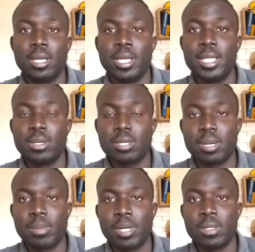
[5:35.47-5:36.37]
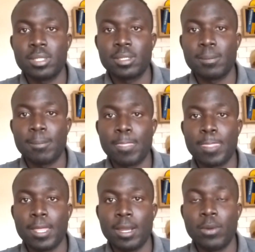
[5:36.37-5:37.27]
he talks about
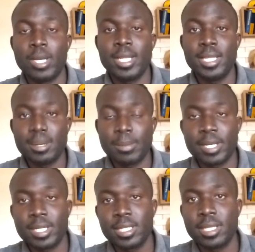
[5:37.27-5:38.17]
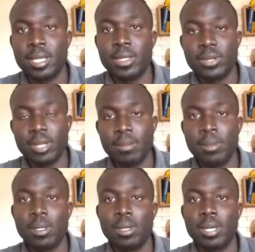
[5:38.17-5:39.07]
when he interpreted the dream
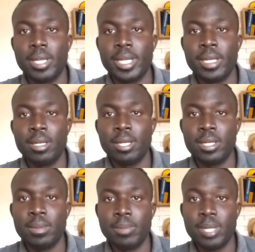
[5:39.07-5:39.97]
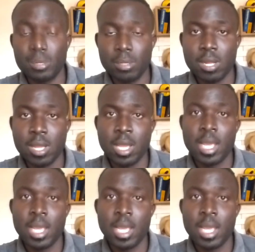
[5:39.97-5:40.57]
in prison,